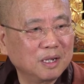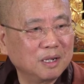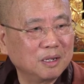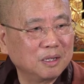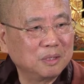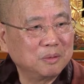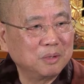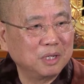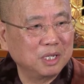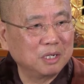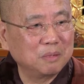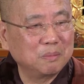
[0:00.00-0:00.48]

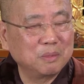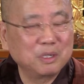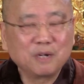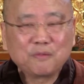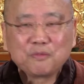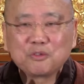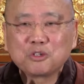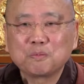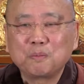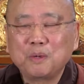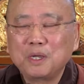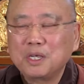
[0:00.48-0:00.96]
In the middle
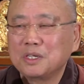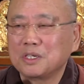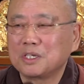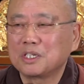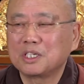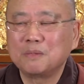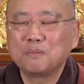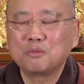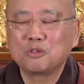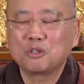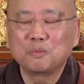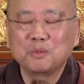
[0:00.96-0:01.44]
of space, it
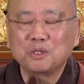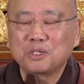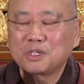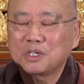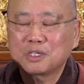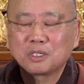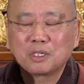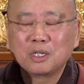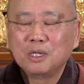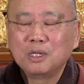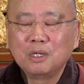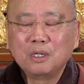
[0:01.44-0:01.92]
seems to be
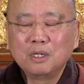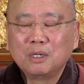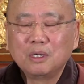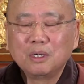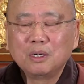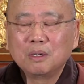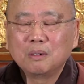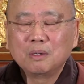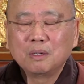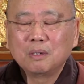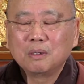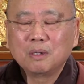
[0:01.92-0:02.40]
just,
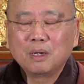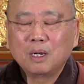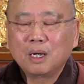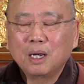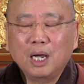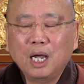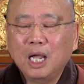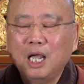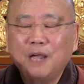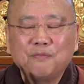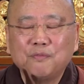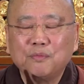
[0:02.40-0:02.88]

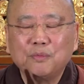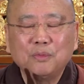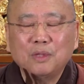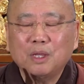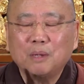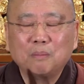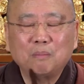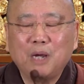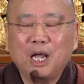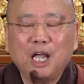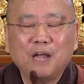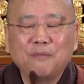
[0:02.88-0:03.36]
I
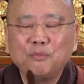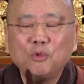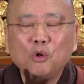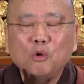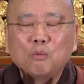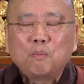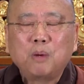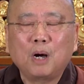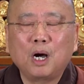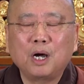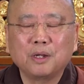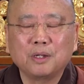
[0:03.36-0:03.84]
have no
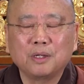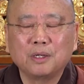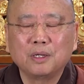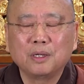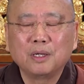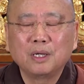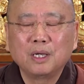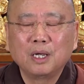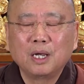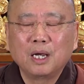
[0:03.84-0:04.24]
body.